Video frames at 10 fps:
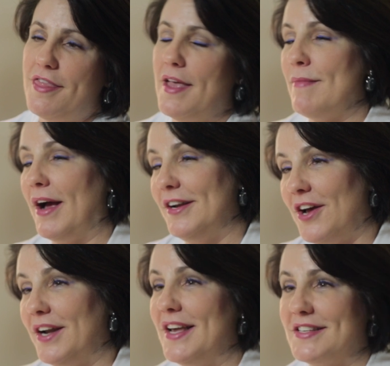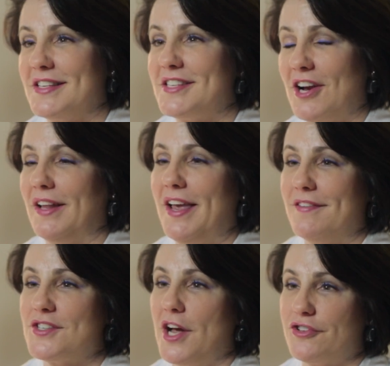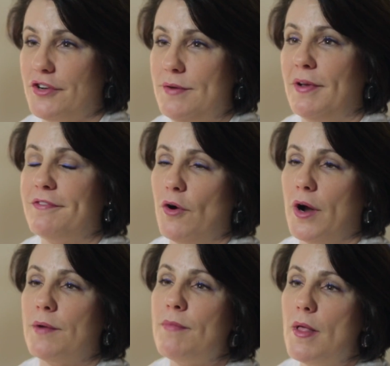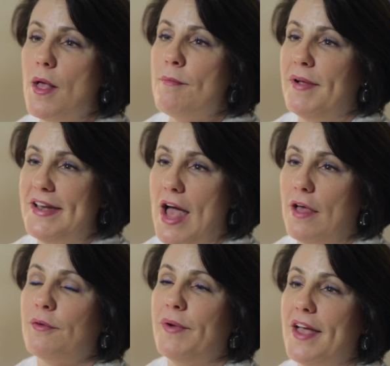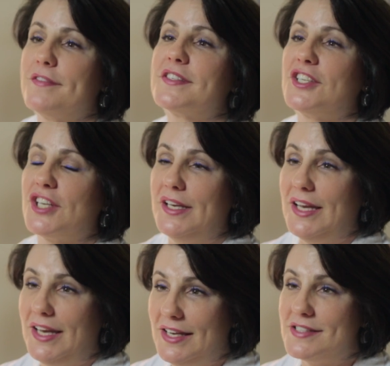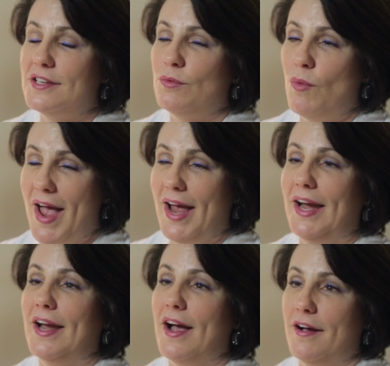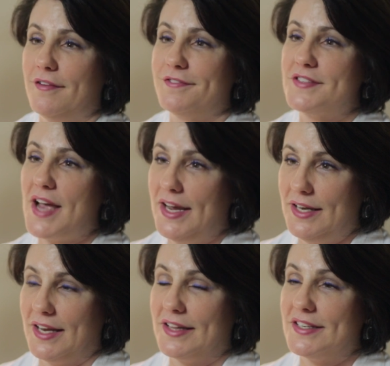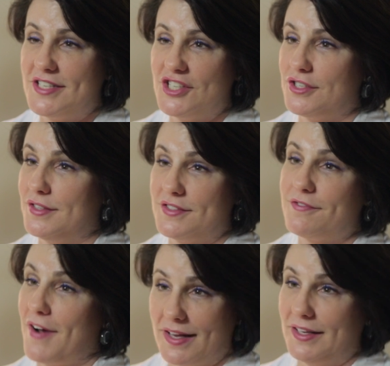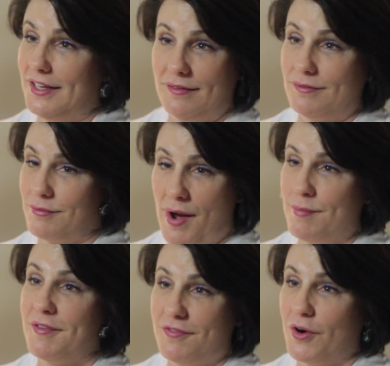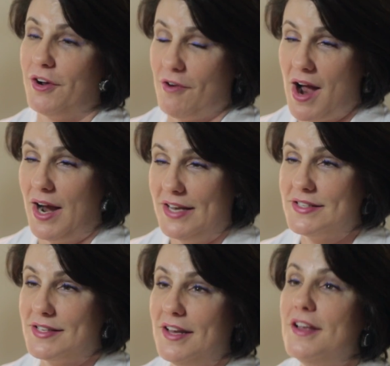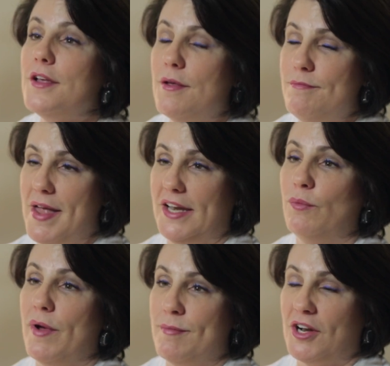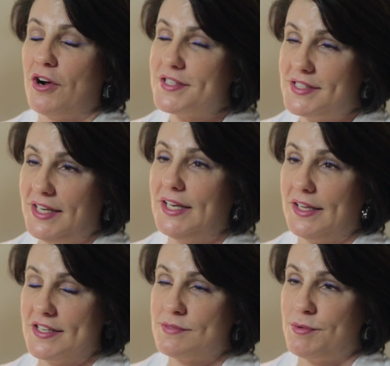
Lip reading: They might not necessarily have sought treatment for it, but now that we have such an easy way of tightening the tissues, frankly, right before your eyes, many women are seeking this